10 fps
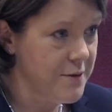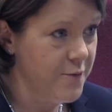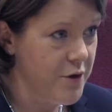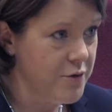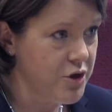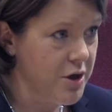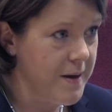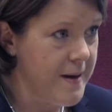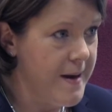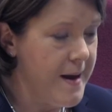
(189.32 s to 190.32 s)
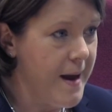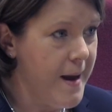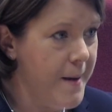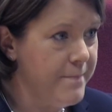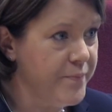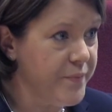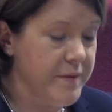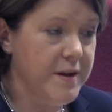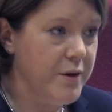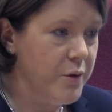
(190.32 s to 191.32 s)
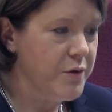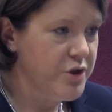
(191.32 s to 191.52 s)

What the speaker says: in the future. The